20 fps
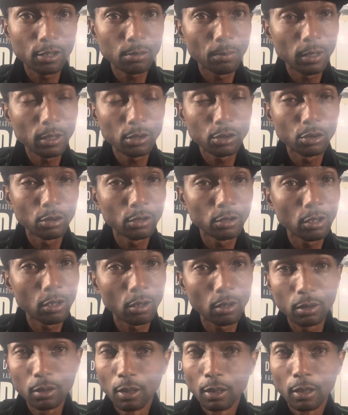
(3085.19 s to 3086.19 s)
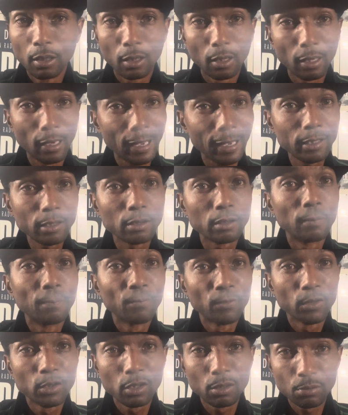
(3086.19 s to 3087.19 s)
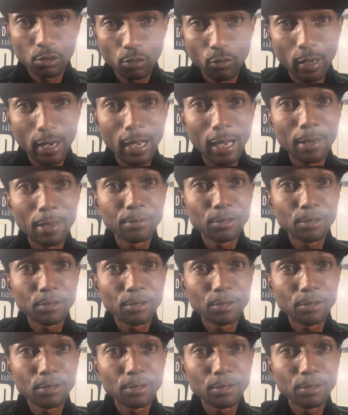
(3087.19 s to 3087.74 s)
Make sure y'all like, subscribe,